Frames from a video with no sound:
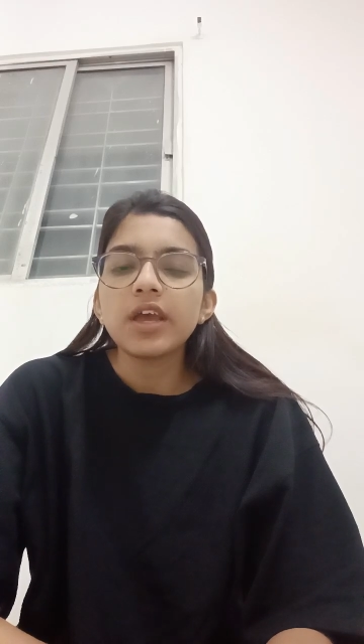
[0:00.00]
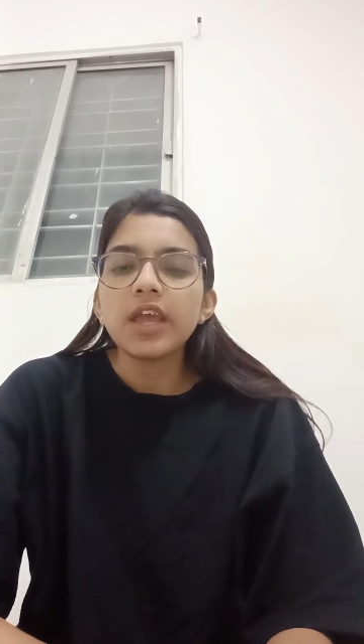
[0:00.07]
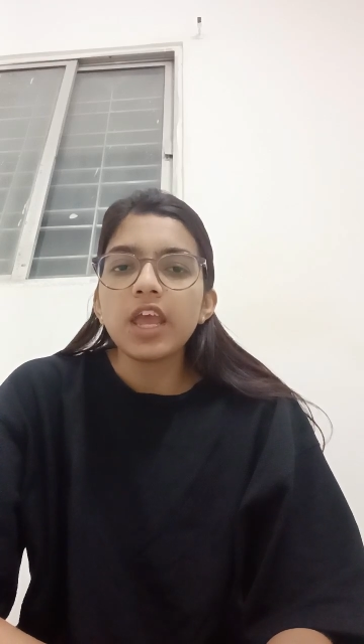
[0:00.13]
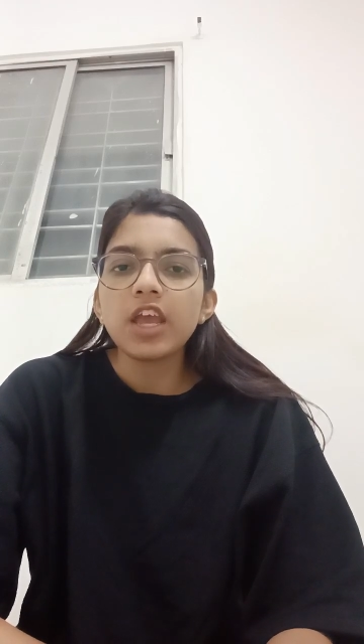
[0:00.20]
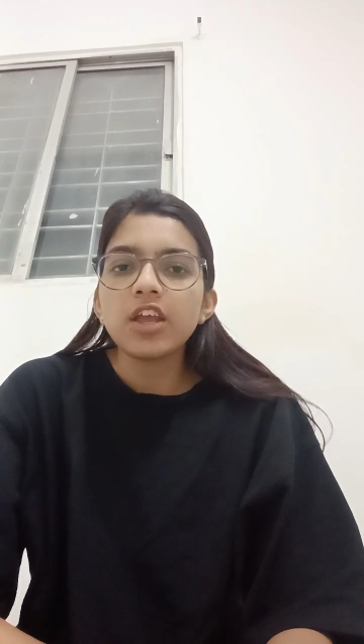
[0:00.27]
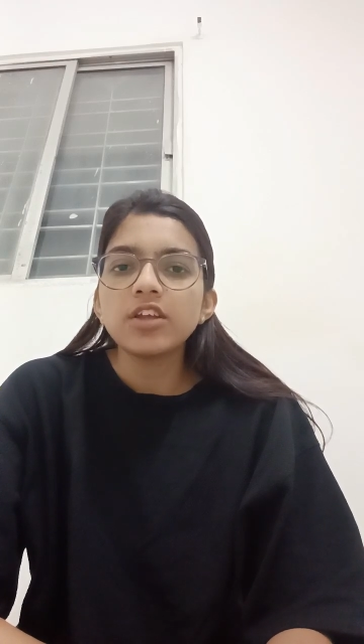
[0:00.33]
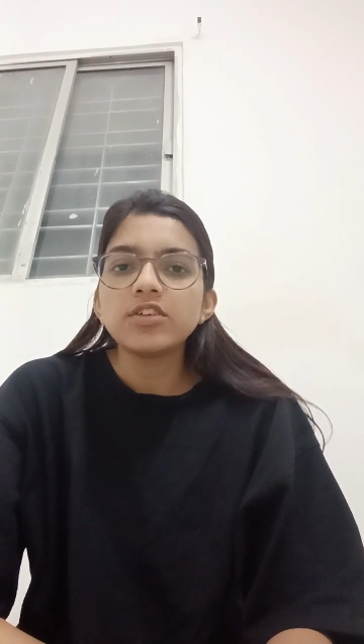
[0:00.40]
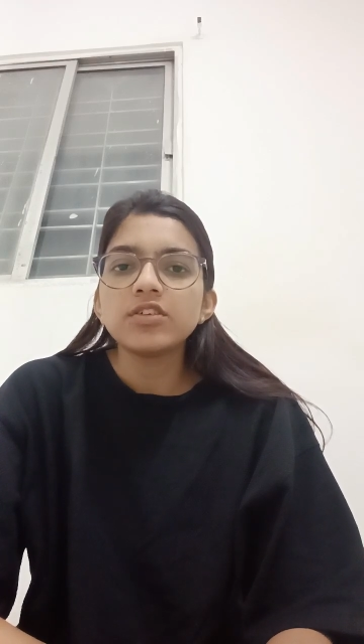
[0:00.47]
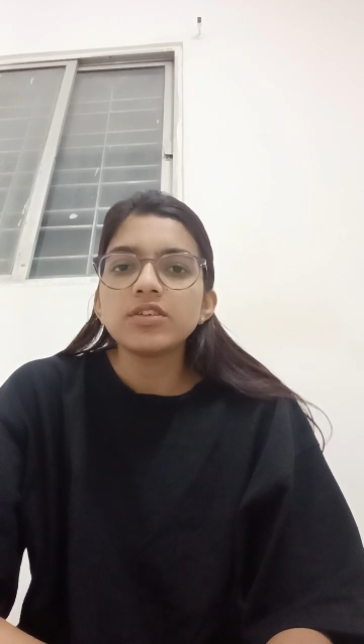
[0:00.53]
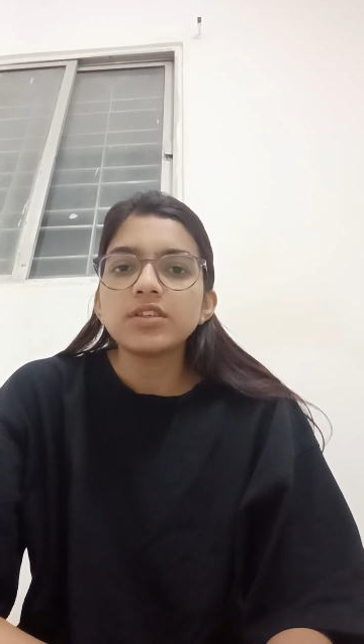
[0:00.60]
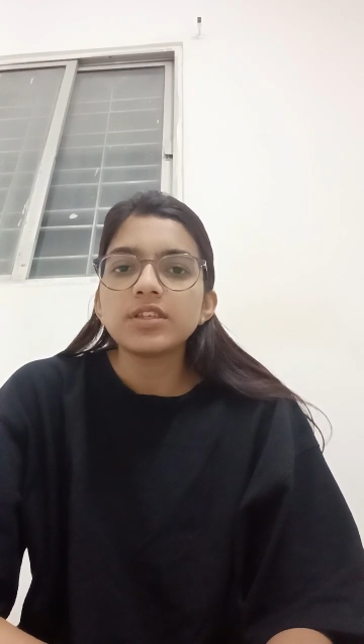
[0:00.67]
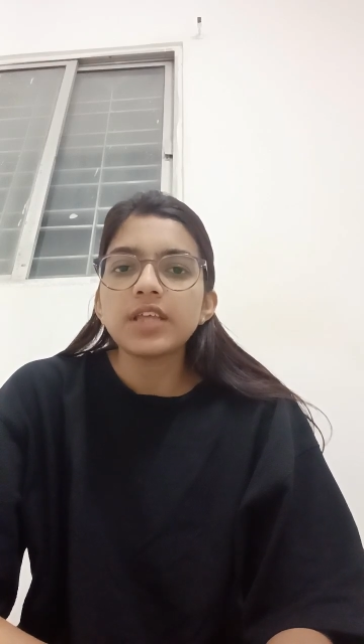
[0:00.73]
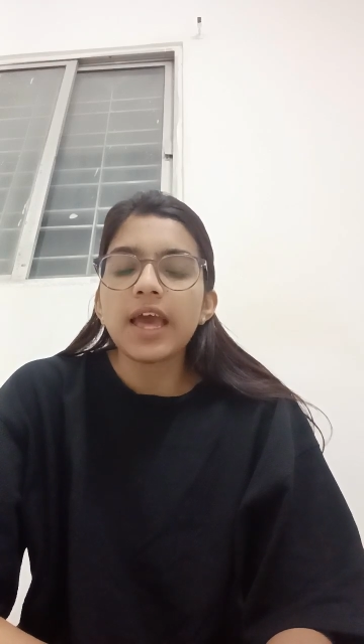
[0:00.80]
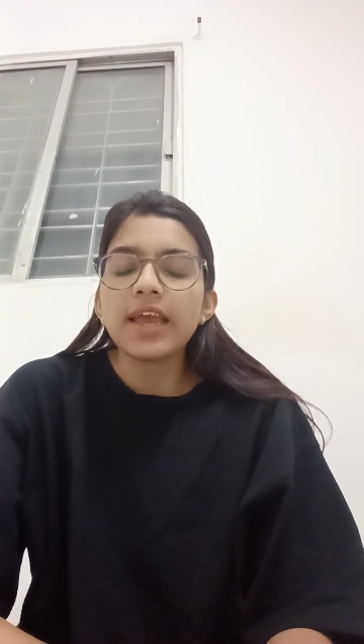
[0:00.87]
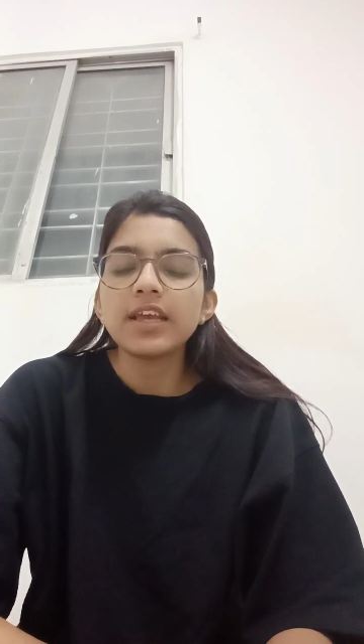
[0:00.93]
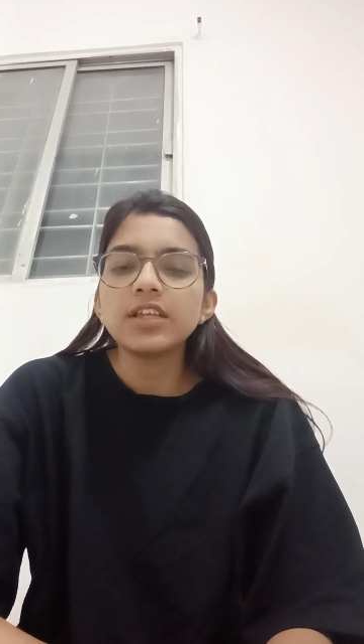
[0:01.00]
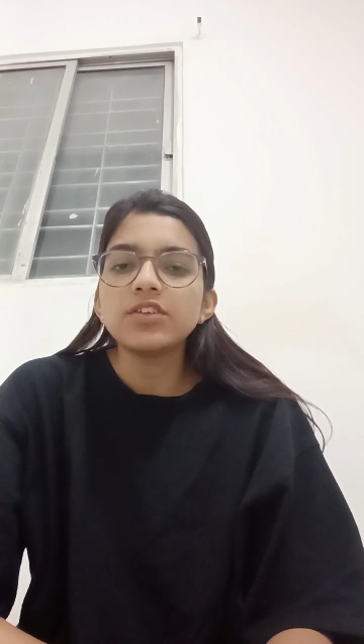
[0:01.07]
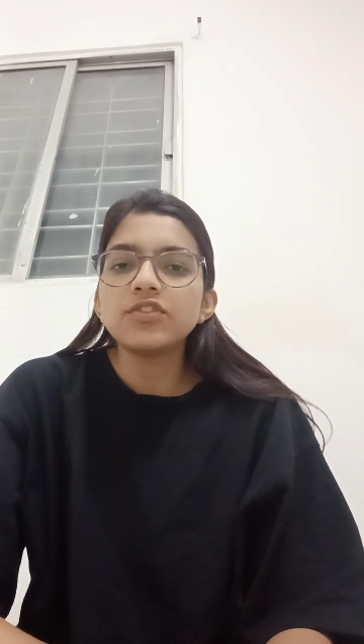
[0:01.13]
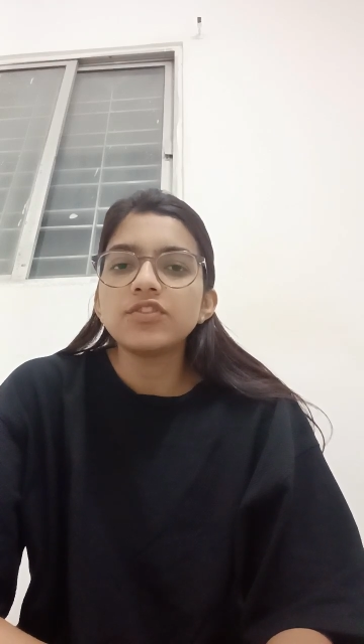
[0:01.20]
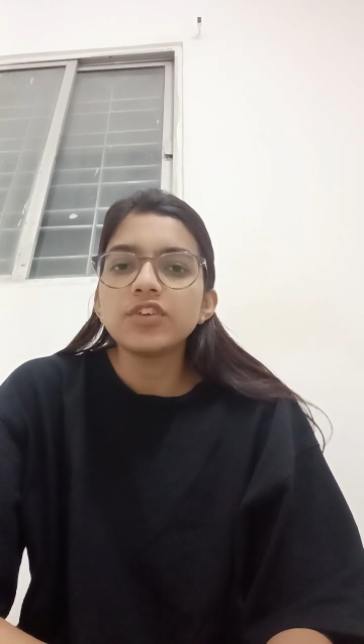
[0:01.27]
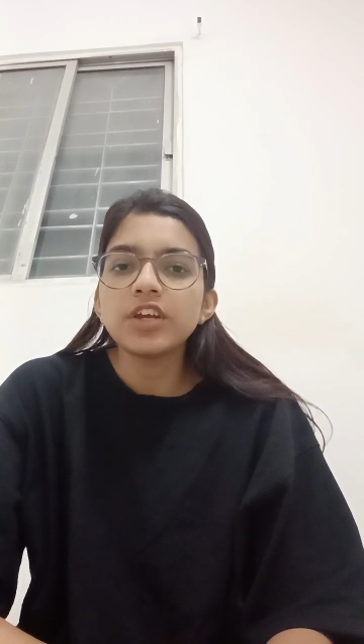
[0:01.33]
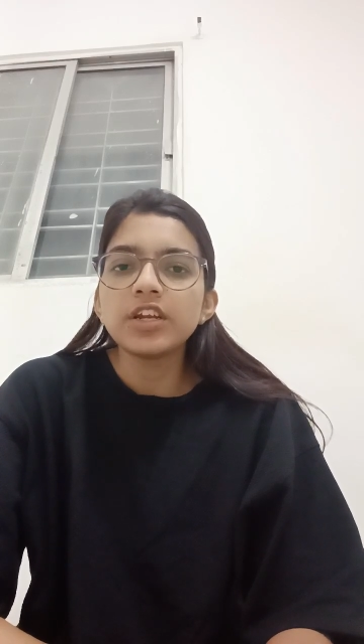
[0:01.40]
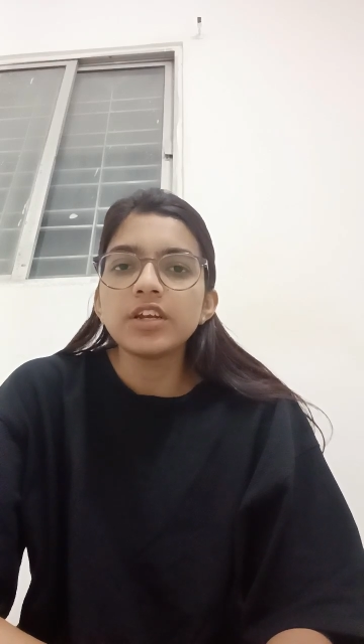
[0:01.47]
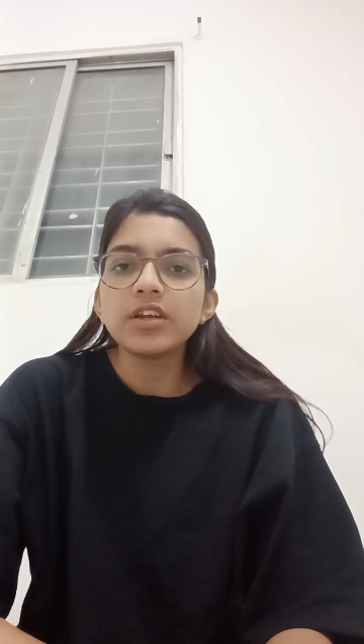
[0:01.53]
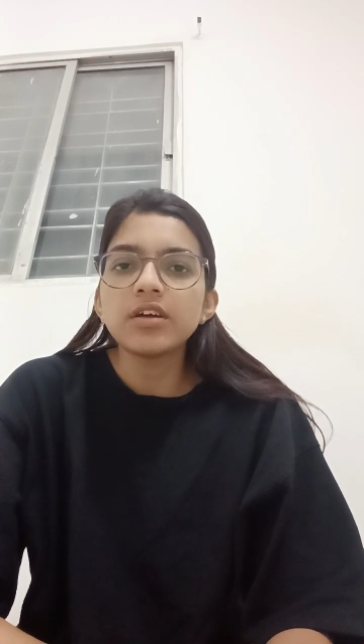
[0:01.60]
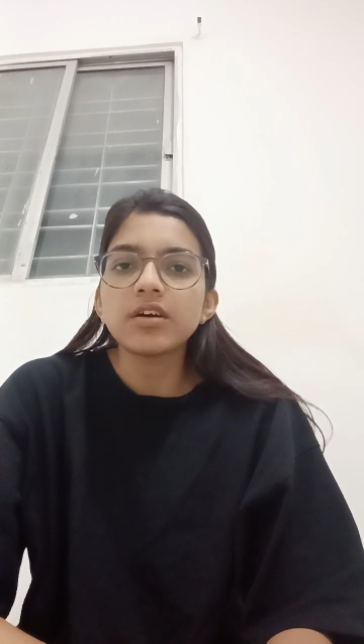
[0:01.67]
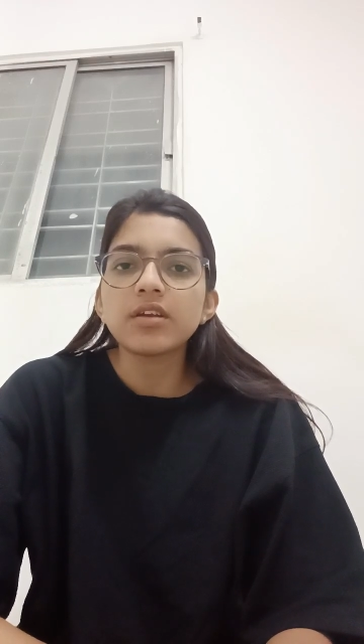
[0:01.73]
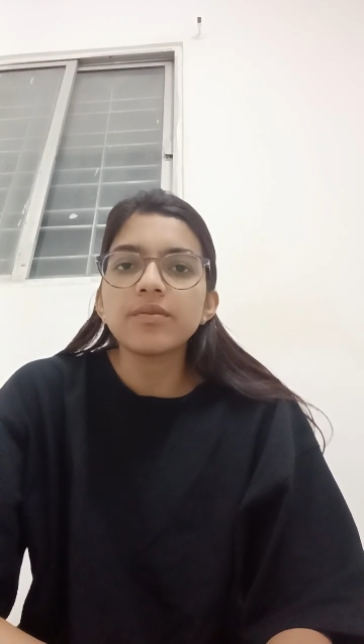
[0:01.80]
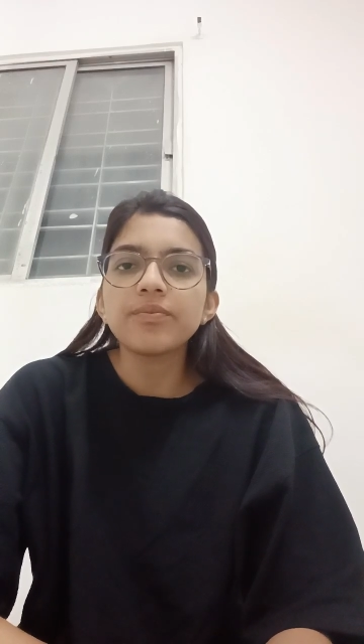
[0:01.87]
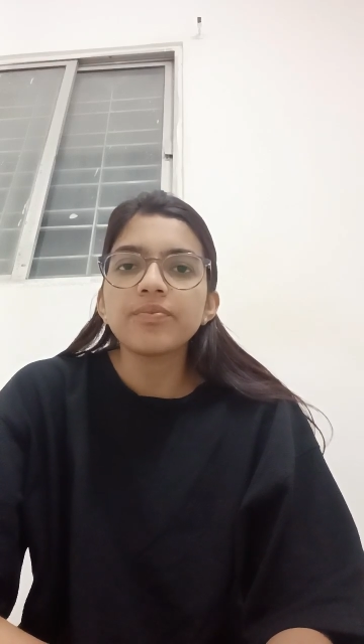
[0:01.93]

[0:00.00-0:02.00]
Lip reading: age, size, gender,